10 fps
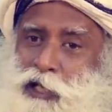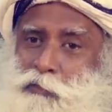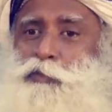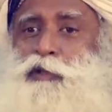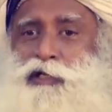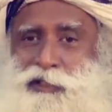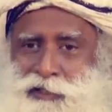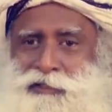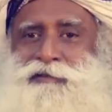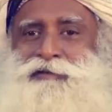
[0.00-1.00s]

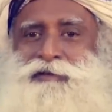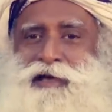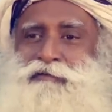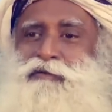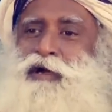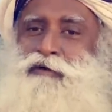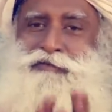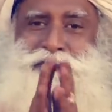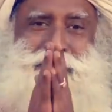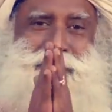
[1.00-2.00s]
capability, every one of you.